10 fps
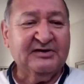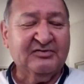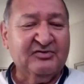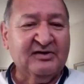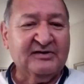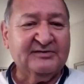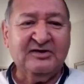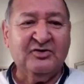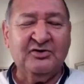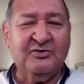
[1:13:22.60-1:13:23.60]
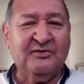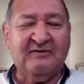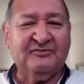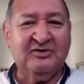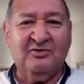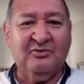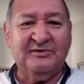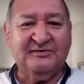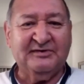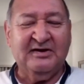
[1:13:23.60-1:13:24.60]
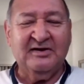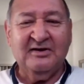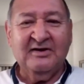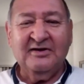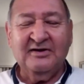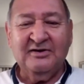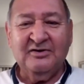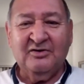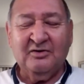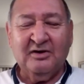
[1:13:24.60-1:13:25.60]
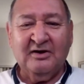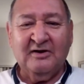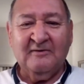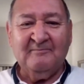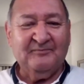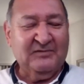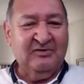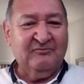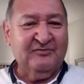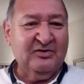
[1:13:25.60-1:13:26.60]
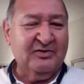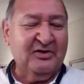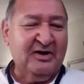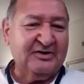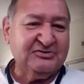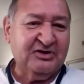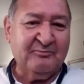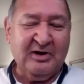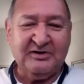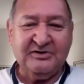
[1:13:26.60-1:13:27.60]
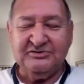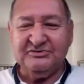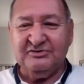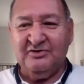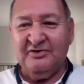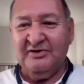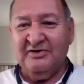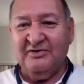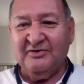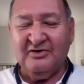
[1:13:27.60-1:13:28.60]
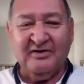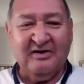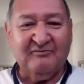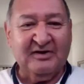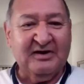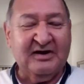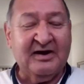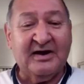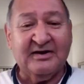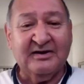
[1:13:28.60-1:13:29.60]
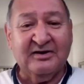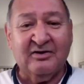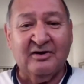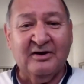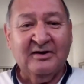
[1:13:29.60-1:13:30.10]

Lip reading: see things. You know, you don't have to go and say, you know, if you're not a Chan practitioner, you know, you're never getting out of here.